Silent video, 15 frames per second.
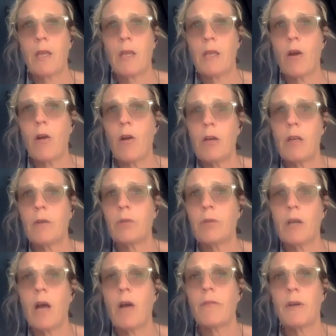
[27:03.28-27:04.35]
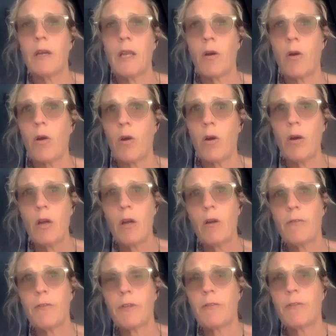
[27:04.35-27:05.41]
in early recovery or
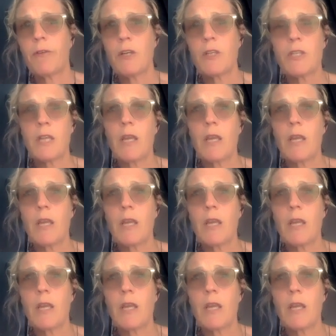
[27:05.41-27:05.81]
for the first